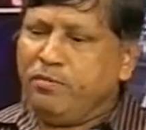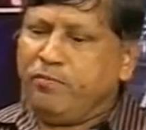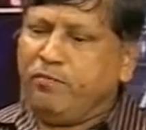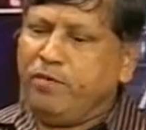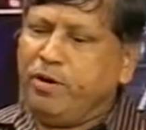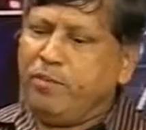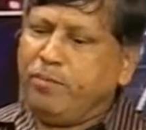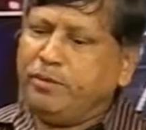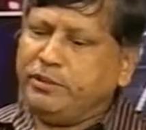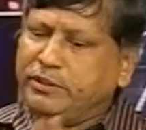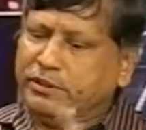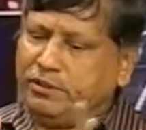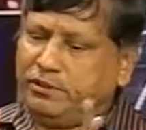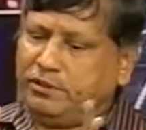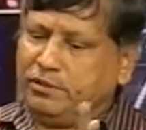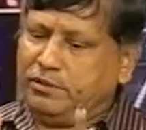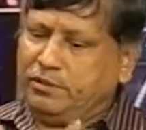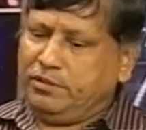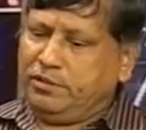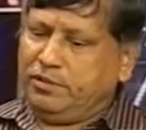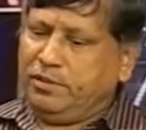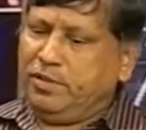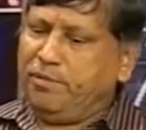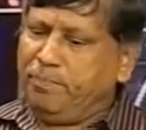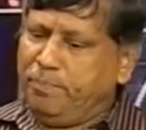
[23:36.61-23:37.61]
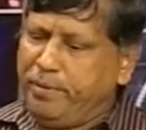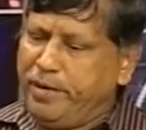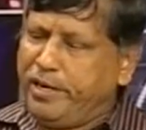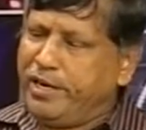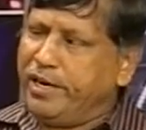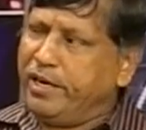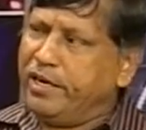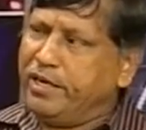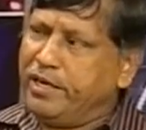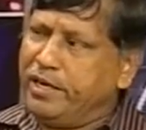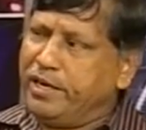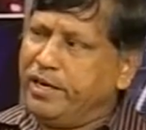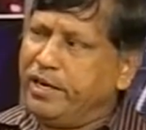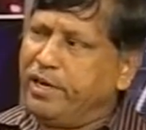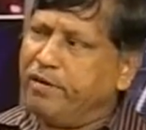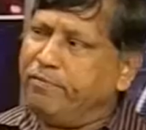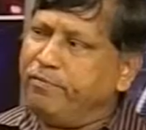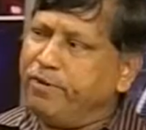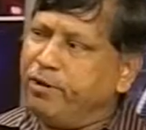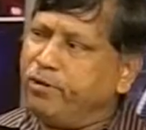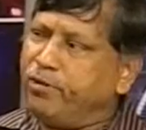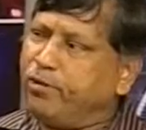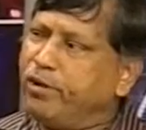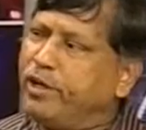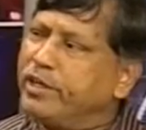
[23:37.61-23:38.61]
We must immediately
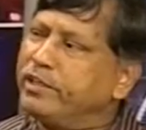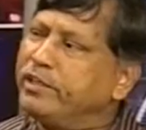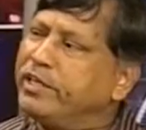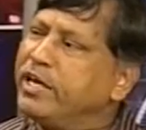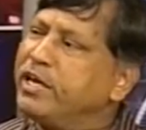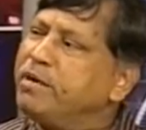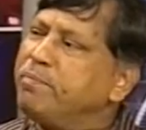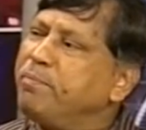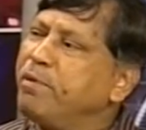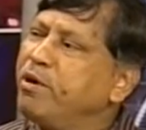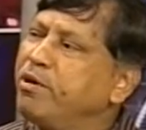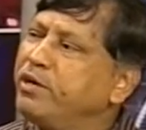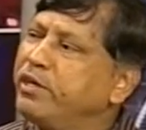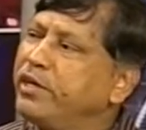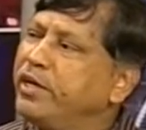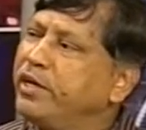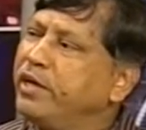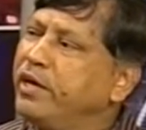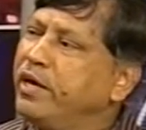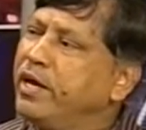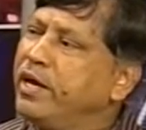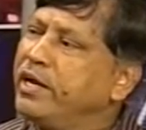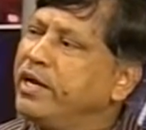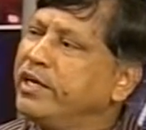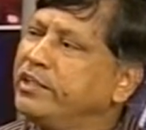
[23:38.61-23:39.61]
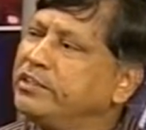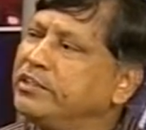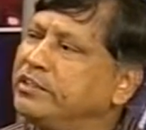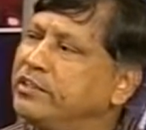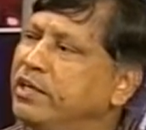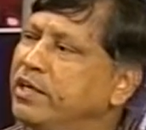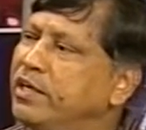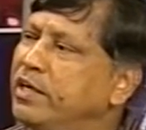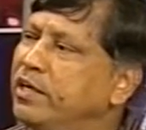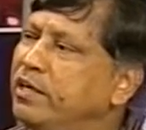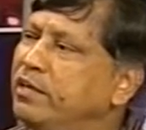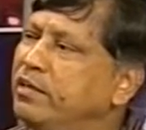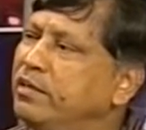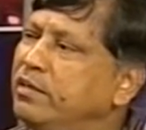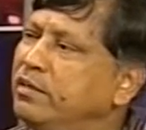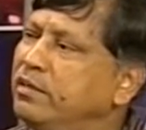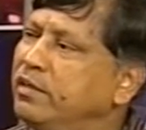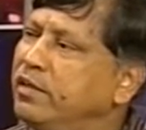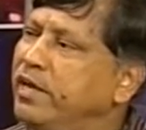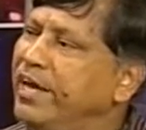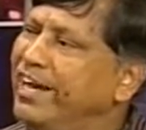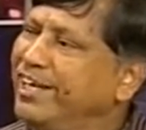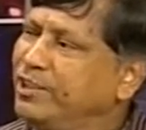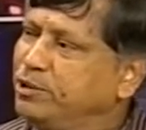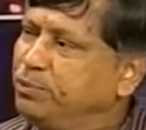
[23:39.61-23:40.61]
give it to a third party, an external
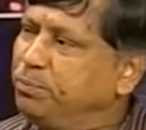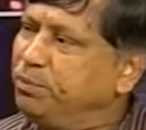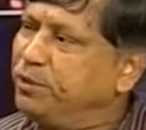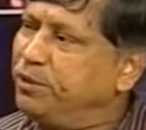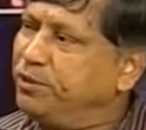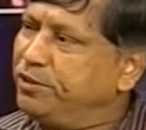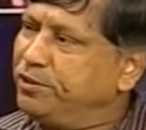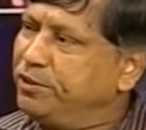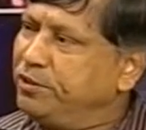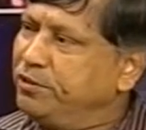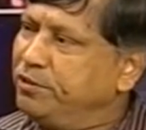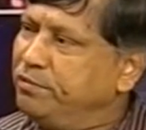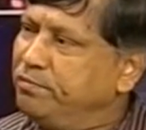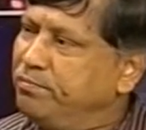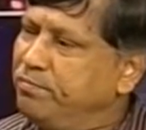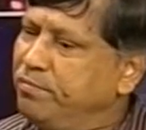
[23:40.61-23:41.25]
expert.